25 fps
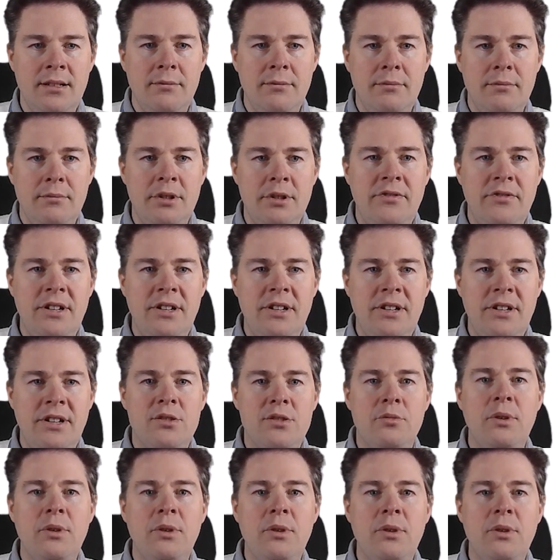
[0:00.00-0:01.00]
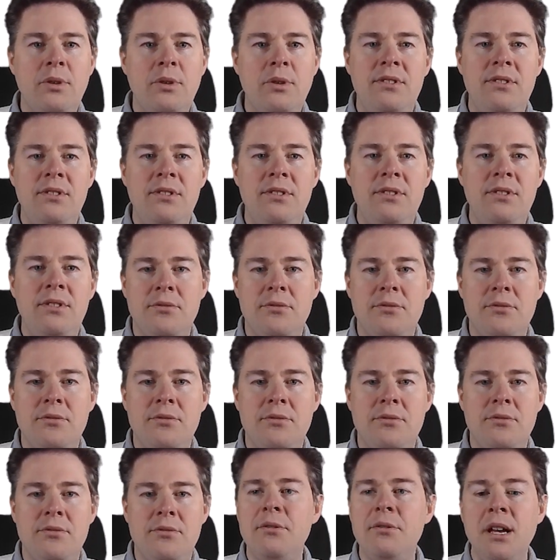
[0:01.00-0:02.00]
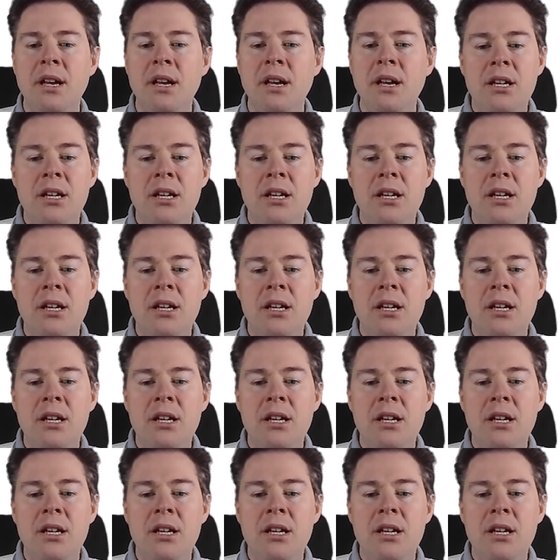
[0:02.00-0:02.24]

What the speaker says: Perfect, so we have these three now.